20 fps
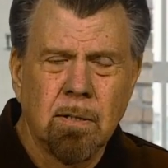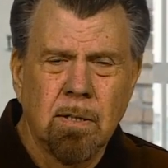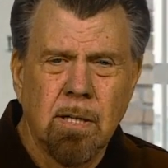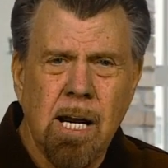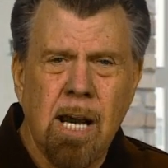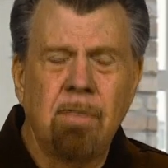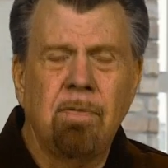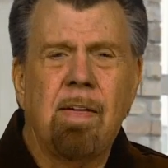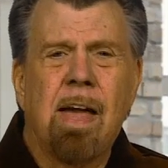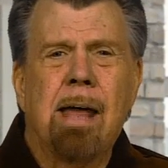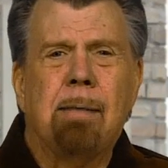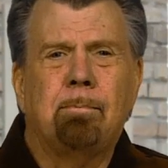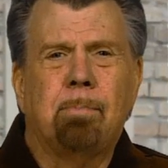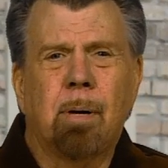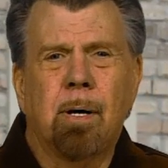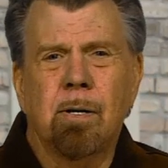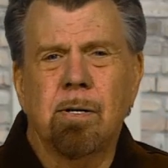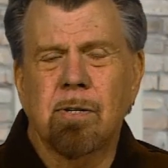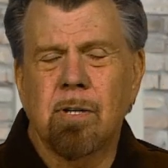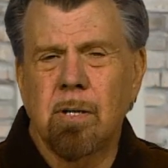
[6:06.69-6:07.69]
And that
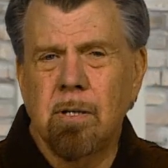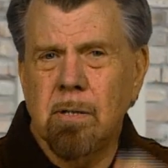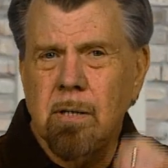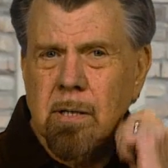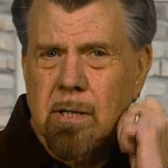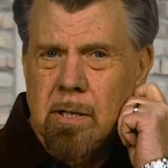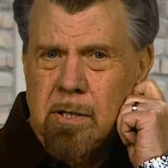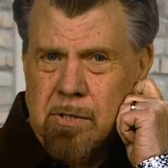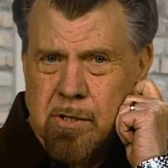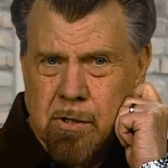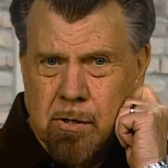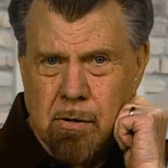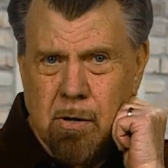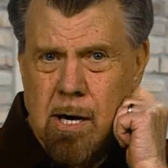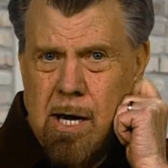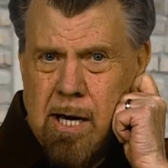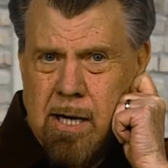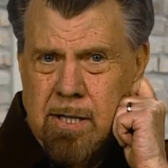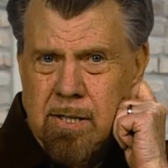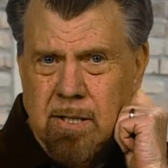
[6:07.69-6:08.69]
person is
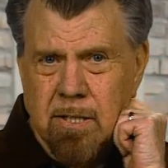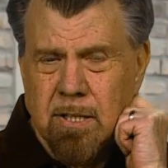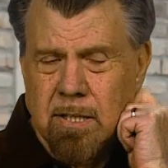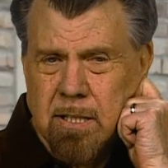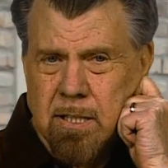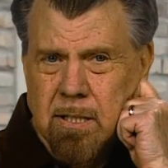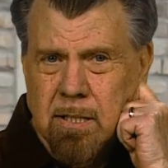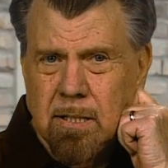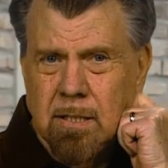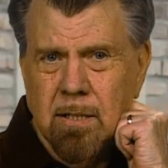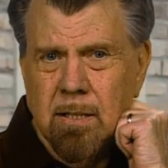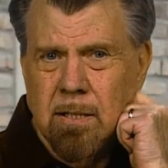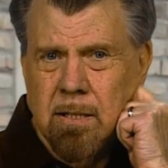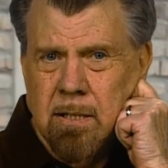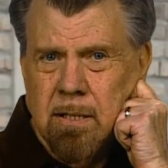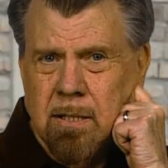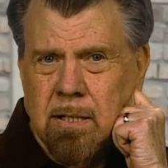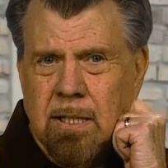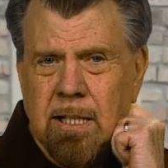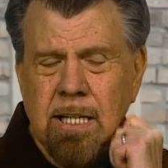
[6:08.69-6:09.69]
Christ.
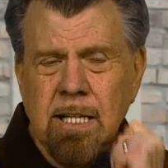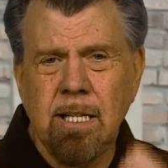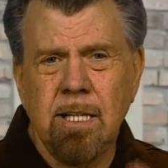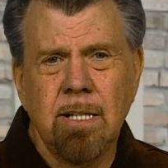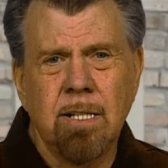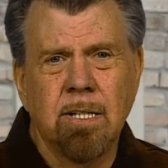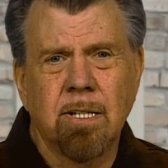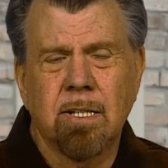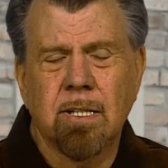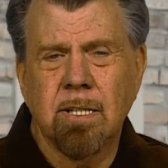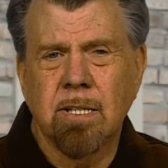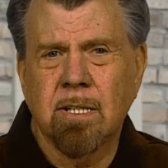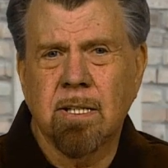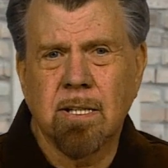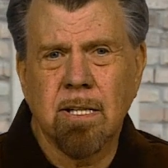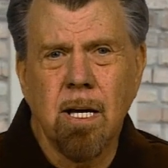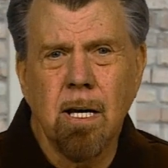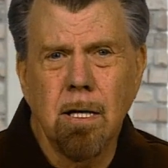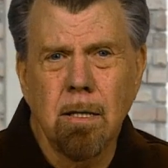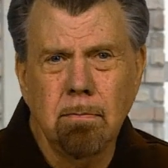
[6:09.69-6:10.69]
He is the
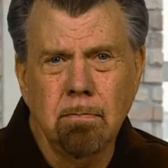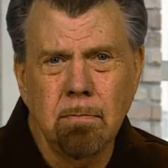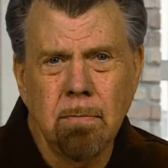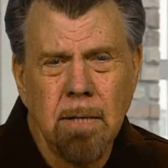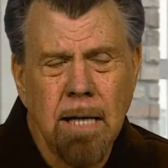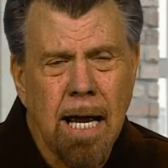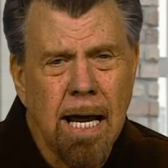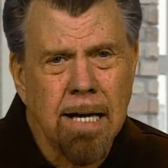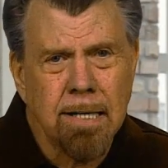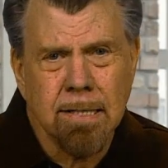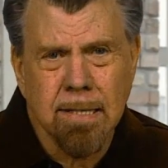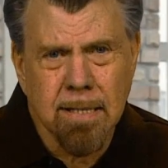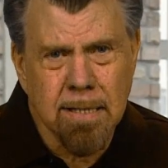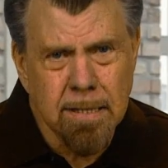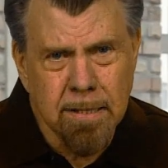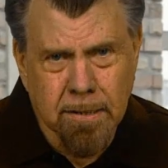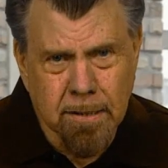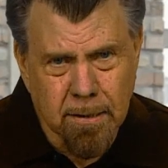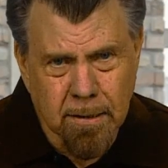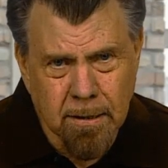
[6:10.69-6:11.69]
sum and
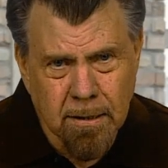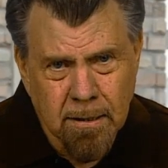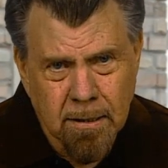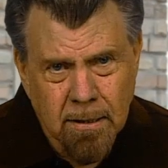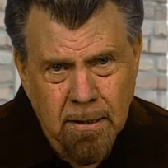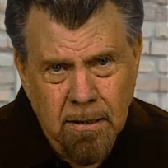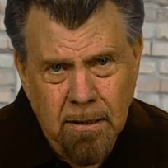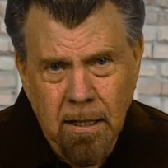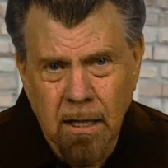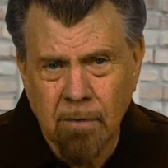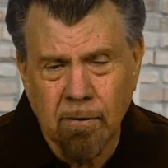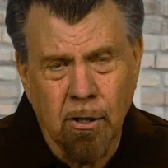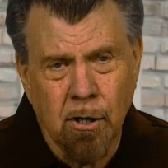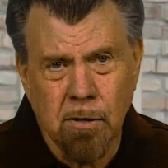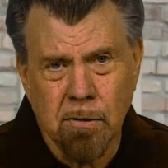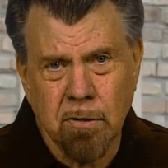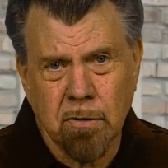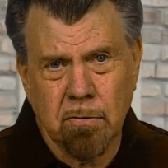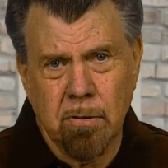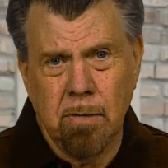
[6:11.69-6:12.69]
center of all
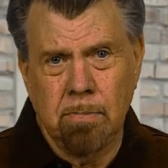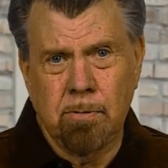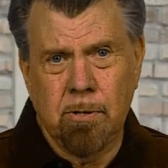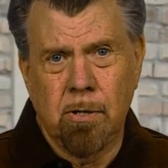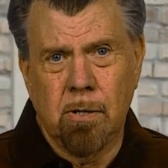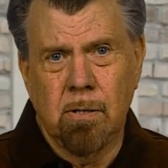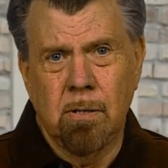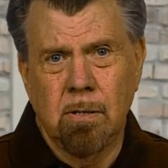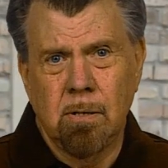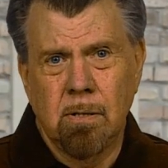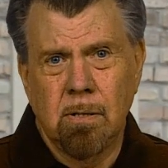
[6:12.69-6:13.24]
Scripture.